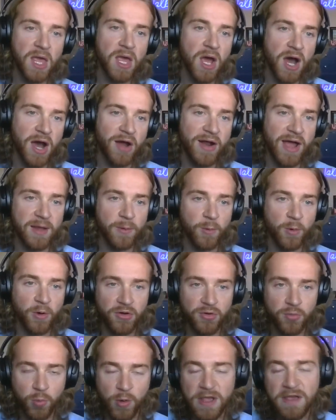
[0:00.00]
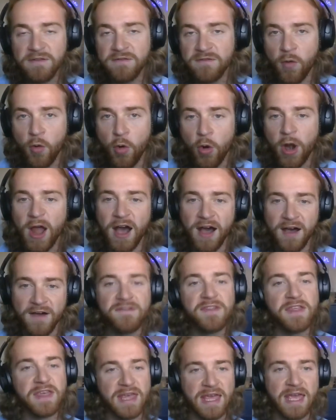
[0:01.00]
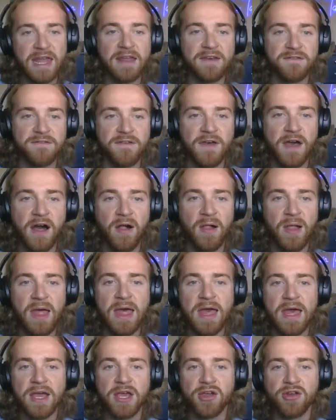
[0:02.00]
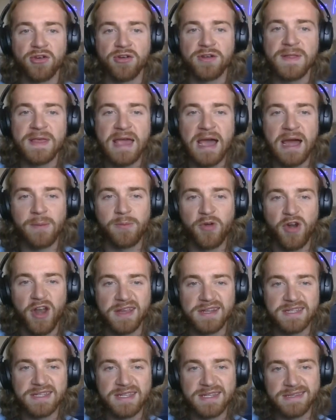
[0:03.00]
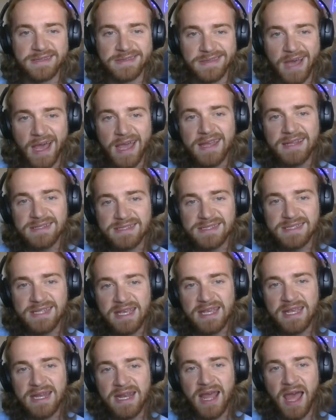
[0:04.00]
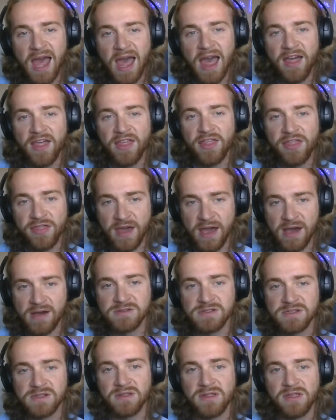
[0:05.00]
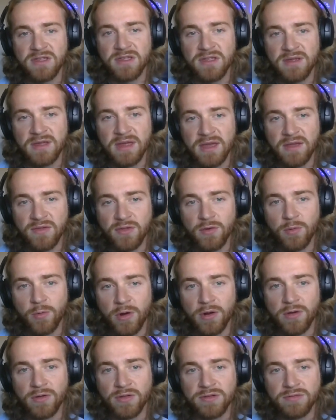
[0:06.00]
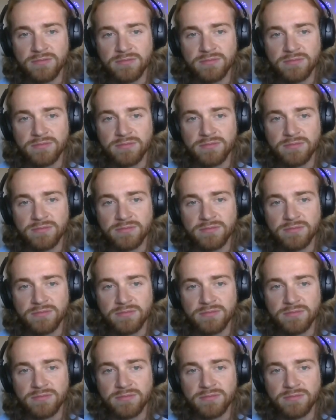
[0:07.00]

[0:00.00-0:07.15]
All right, we're in week 4 of the NFL. Currently, I'm ranked 19,000th in the world.